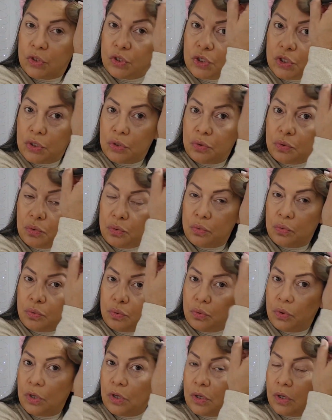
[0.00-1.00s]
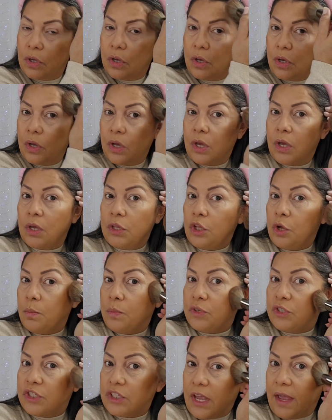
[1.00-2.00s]
to number
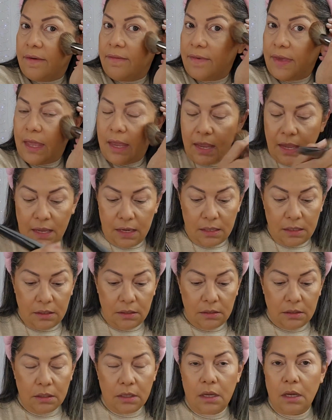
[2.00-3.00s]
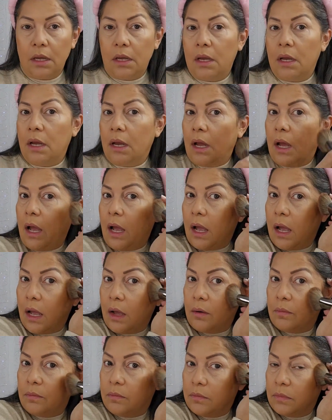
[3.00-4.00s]
7,
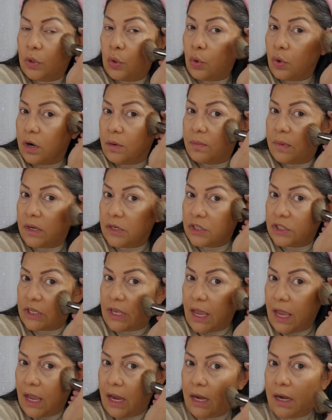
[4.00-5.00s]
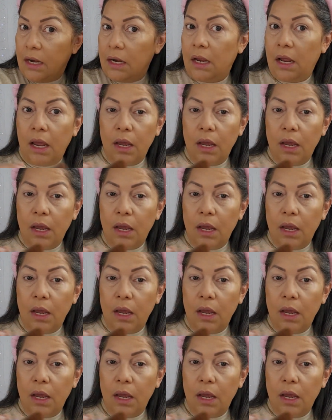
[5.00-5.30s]
Laura Mercier.